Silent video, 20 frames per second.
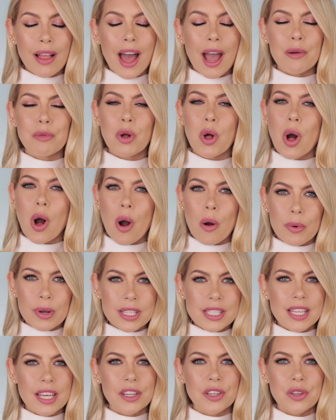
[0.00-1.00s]
I will
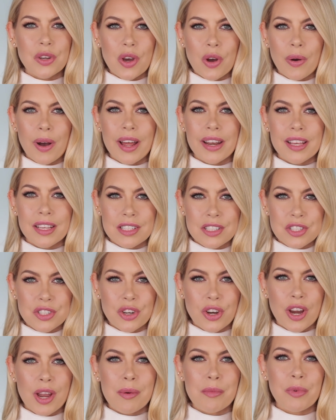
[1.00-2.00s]
always let you know on
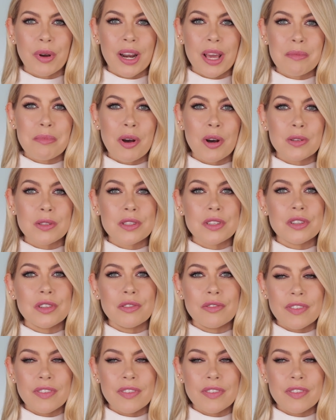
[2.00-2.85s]
Instagram when I post a new